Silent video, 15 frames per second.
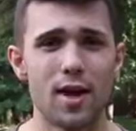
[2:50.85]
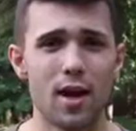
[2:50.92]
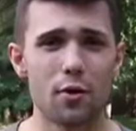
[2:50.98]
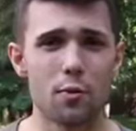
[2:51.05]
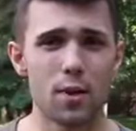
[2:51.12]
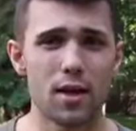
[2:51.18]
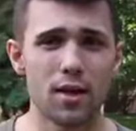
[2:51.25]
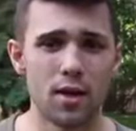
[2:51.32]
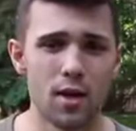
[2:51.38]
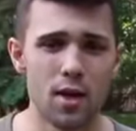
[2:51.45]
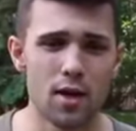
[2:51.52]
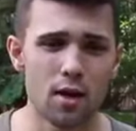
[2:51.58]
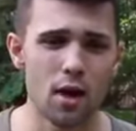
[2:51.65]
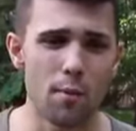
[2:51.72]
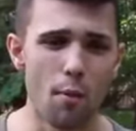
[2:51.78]
How do we
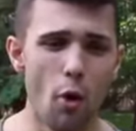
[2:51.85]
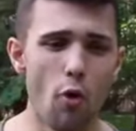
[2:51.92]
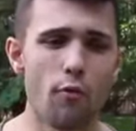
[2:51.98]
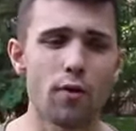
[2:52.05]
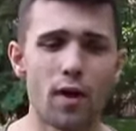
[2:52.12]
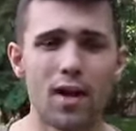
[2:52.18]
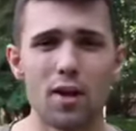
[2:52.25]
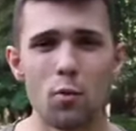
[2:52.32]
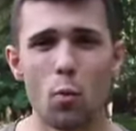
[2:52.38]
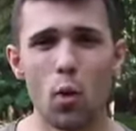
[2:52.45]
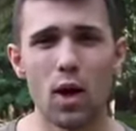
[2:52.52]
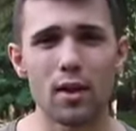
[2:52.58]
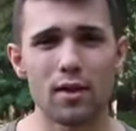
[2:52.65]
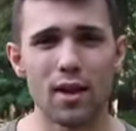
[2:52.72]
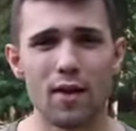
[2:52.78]
come over it? And
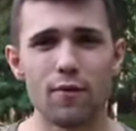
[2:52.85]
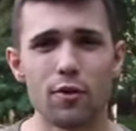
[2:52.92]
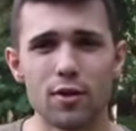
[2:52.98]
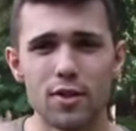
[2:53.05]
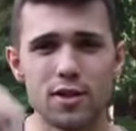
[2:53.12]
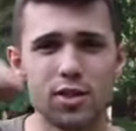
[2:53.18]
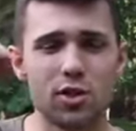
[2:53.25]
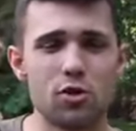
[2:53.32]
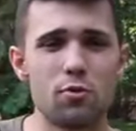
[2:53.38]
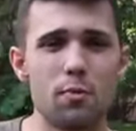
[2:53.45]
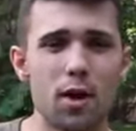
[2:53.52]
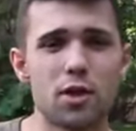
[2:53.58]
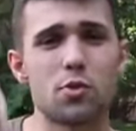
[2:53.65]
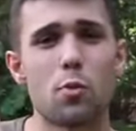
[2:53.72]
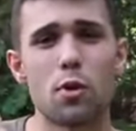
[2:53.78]
what level is too
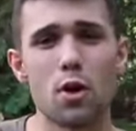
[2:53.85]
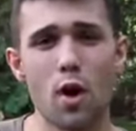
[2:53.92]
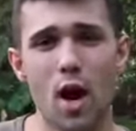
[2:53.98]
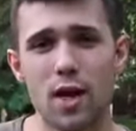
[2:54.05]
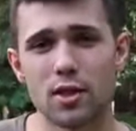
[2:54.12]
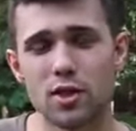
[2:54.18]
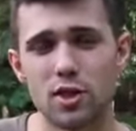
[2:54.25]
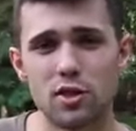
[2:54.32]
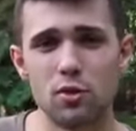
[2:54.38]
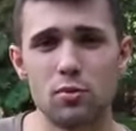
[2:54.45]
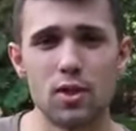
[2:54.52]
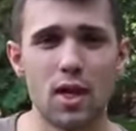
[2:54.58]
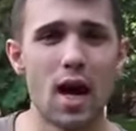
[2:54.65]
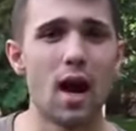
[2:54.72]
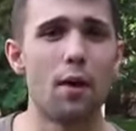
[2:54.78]
much where you actually do
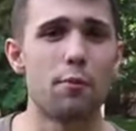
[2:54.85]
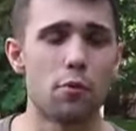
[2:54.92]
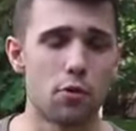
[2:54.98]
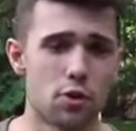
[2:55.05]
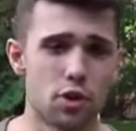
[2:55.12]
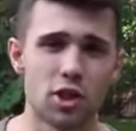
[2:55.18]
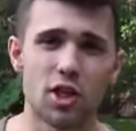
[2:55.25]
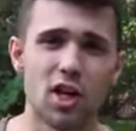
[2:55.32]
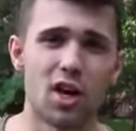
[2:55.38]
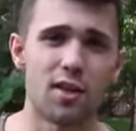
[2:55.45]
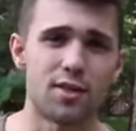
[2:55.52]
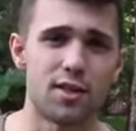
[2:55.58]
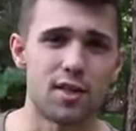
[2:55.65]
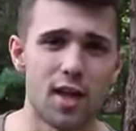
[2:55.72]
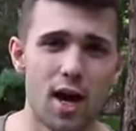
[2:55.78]
need help or you should cut the